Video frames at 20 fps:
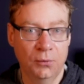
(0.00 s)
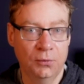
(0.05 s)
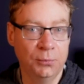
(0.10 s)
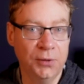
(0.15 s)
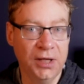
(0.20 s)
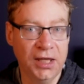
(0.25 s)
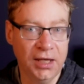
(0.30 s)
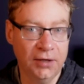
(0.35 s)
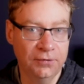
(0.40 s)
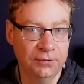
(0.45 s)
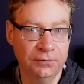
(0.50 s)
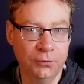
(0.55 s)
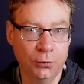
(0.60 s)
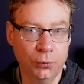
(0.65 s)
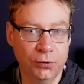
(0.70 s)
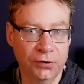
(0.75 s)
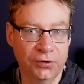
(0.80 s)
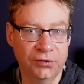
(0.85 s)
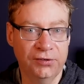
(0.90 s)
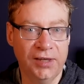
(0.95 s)
When we hear
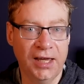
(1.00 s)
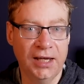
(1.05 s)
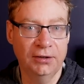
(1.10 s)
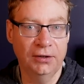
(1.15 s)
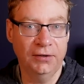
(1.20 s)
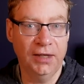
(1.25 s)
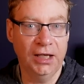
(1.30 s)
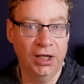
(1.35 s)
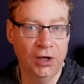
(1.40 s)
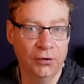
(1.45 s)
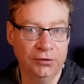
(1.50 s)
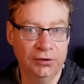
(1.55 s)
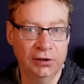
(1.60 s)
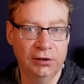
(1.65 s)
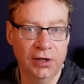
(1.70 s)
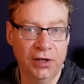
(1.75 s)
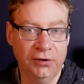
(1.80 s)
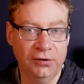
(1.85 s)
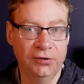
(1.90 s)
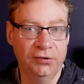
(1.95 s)
Ford say that they're going to
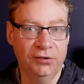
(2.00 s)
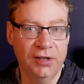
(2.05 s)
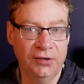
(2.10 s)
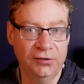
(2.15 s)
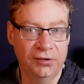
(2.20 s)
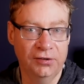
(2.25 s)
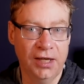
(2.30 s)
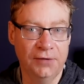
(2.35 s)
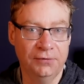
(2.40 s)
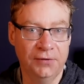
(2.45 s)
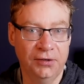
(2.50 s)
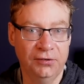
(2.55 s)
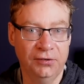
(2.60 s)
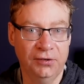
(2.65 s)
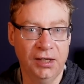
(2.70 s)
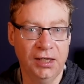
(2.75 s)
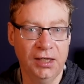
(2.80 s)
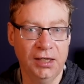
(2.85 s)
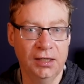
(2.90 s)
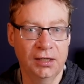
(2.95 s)
license Tesla's F S
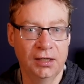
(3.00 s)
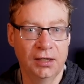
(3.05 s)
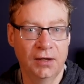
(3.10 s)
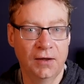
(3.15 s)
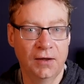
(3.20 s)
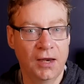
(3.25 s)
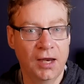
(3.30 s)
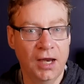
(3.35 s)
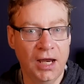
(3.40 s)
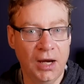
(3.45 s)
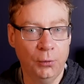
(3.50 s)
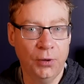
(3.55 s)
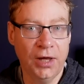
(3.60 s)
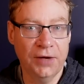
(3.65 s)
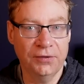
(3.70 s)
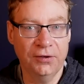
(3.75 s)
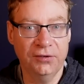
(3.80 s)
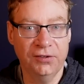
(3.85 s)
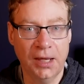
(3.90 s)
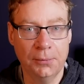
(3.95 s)
D, it will
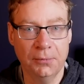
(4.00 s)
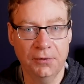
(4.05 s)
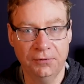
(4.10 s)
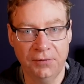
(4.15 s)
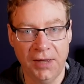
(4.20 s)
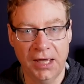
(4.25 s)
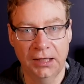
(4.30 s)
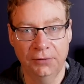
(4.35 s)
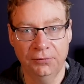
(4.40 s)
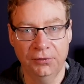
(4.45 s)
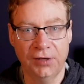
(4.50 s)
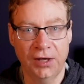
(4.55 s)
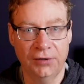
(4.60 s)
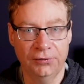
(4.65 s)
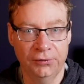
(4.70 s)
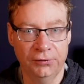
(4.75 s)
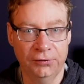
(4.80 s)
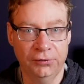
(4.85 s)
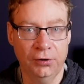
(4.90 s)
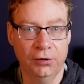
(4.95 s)
have the same effect for
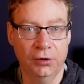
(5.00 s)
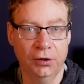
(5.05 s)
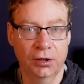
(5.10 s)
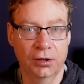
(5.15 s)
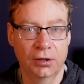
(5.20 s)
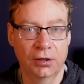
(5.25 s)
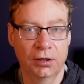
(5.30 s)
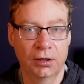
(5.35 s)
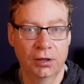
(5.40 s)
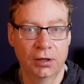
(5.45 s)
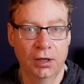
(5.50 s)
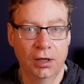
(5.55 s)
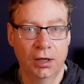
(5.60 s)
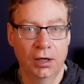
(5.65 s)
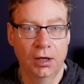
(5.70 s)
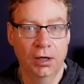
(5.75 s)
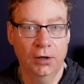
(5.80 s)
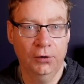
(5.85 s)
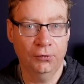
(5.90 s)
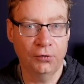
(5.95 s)
Tesla's stock.
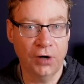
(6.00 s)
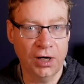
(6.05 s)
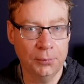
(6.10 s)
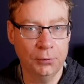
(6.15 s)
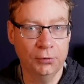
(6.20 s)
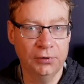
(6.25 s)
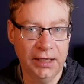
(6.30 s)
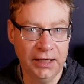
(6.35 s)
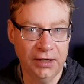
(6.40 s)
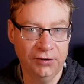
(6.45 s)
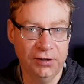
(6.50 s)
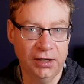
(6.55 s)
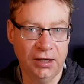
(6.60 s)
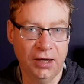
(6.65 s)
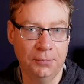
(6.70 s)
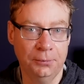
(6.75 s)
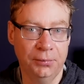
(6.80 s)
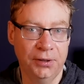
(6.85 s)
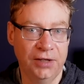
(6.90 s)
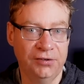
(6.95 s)
Credible legacy
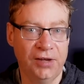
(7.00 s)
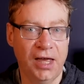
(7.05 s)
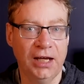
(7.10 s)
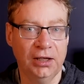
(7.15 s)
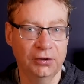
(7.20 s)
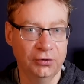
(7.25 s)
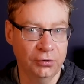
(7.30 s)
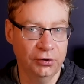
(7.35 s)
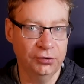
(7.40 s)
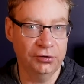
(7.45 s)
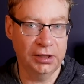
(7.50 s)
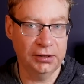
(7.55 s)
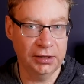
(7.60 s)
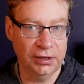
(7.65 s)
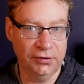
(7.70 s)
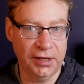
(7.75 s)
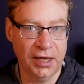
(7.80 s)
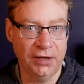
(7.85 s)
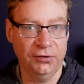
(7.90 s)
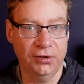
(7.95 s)
companies acknowledging
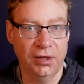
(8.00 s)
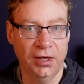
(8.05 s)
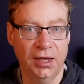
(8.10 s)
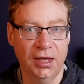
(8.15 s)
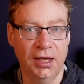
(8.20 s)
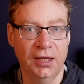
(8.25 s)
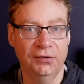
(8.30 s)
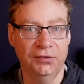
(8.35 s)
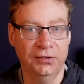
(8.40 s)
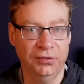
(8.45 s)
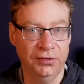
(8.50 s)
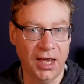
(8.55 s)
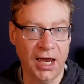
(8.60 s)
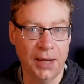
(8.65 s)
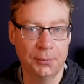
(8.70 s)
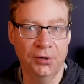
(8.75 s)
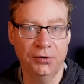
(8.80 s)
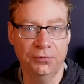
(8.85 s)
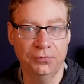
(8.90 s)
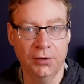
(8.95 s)
that Tesla is
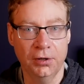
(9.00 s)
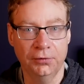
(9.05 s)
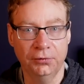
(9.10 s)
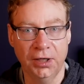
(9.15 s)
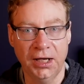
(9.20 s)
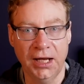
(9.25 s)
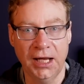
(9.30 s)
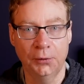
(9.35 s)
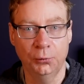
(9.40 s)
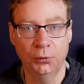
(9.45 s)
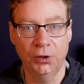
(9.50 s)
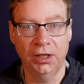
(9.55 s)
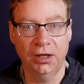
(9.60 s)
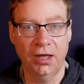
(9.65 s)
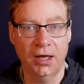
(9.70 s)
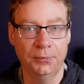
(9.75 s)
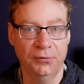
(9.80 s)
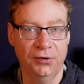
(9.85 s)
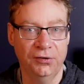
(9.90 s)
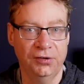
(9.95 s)
that much further ahead when it
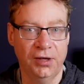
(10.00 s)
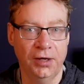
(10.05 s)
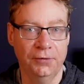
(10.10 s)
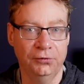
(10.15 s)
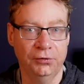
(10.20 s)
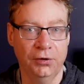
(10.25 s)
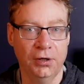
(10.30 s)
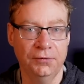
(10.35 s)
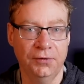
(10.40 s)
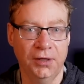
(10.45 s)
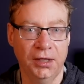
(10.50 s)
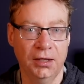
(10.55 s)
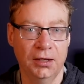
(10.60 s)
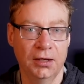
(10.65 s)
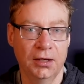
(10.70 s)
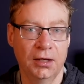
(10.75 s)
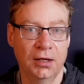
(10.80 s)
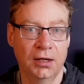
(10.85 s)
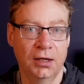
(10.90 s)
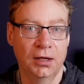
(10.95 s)
comes to self-driving.
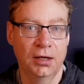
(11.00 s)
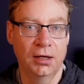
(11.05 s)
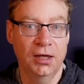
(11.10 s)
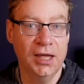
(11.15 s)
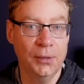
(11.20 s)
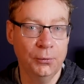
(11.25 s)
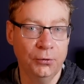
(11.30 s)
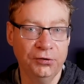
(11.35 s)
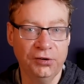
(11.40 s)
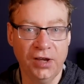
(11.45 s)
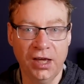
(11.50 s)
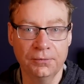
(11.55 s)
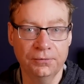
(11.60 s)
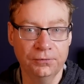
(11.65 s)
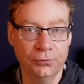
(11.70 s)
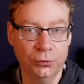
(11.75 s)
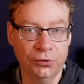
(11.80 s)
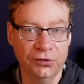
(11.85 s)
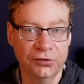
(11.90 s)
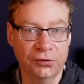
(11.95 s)
It would also help
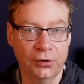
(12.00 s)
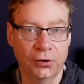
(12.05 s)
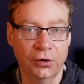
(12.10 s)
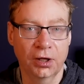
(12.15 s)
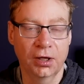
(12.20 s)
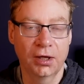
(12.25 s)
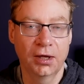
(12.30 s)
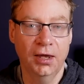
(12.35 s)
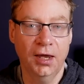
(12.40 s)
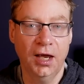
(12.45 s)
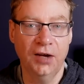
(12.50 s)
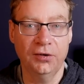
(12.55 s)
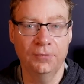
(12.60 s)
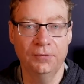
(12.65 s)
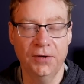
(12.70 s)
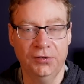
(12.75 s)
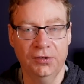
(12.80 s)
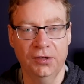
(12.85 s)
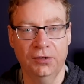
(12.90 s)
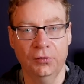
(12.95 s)
Ford's stock, as
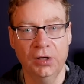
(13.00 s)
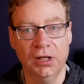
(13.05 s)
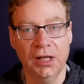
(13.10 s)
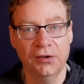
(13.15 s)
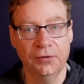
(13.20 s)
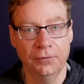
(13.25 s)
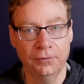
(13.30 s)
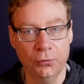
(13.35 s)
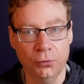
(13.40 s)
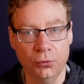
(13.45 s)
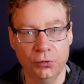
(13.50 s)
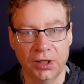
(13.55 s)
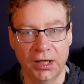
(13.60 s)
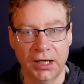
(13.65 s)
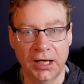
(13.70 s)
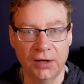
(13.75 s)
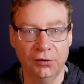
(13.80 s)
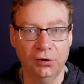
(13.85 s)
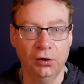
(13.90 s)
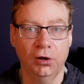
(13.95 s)
investors realize Ford
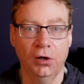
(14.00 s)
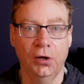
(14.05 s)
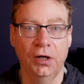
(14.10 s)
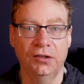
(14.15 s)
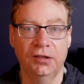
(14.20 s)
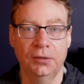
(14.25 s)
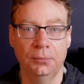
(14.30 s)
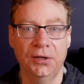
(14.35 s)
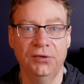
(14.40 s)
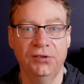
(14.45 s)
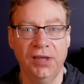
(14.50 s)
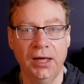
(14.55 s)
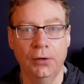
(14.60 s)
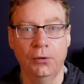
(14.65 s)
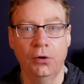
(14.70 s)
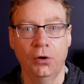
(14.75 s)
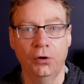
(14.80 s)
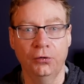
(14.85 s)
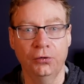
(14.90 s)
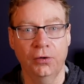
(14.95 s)
isn't going to miss
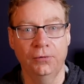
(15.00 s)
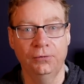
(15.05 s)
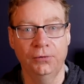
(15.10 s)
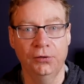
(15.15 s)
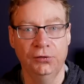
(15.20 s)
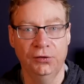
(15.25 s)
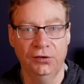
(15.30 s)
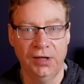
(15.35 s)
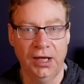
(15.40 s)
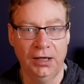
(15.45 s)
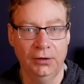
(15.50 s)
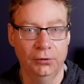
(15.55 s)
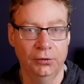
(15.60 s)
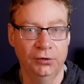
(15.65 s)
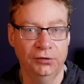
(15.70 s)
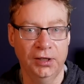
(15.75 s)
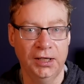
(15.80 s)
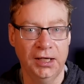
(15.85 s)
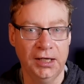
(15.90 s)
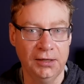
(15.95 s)
out on the future
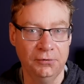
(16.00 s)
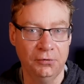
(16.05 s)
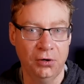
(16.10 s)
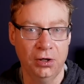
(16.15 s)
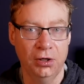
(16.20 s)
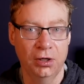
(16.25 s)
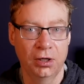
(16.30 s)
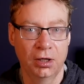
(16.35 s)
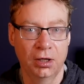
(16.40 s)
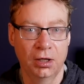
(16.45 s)
technology either.